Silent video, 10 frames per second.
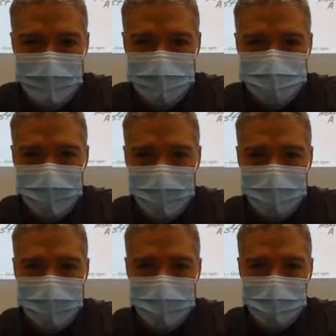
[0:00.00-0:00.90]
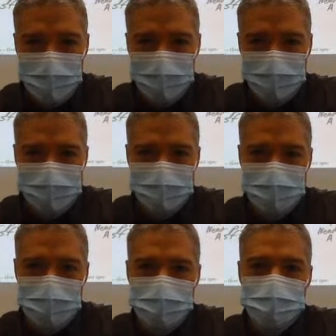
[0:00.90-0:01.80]
a saw came along and
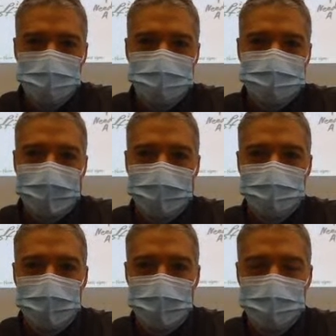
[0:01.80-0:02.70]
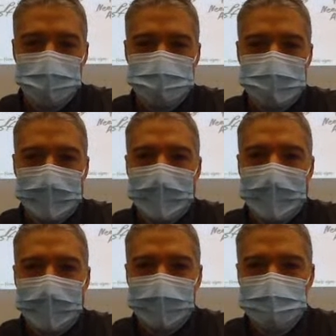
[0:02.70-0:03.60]
cut through the stack of papers
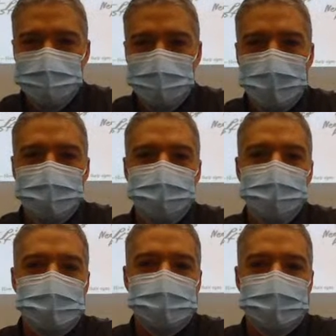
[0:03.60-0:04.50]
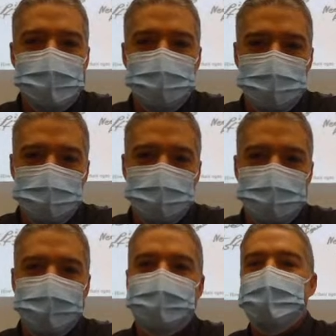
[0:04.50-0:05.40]
and also cut through these needles.
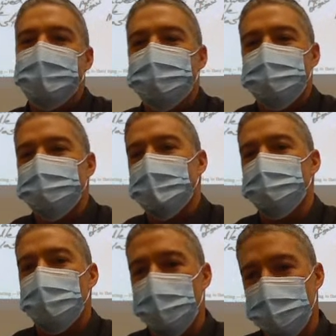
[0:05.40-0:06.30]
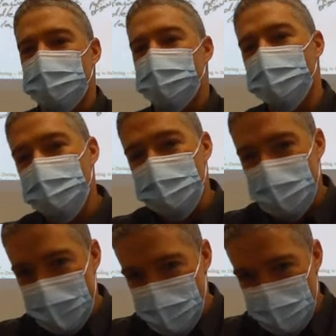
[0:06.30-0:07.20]
Now the needles have been poked through the
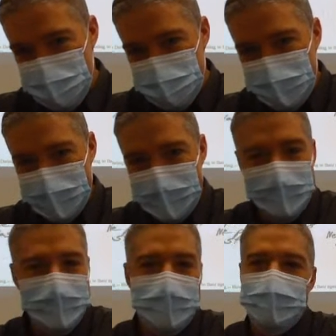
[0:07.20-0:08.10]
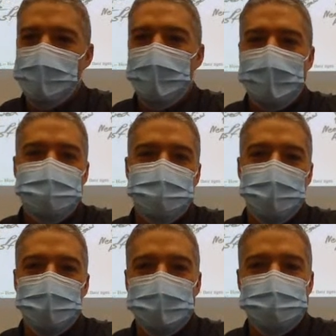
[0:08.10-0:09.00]
papers. I don't know why somebody
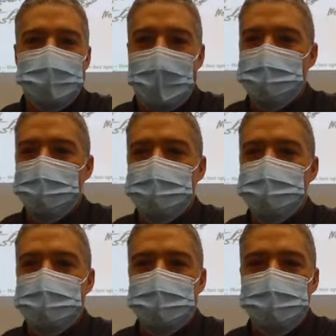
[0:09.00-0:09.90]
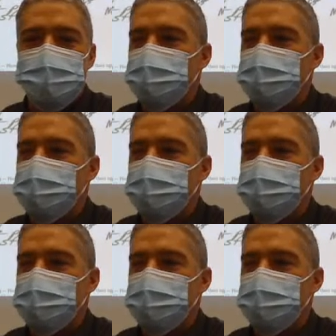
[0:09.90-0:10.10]
would want to stab a bunch of needles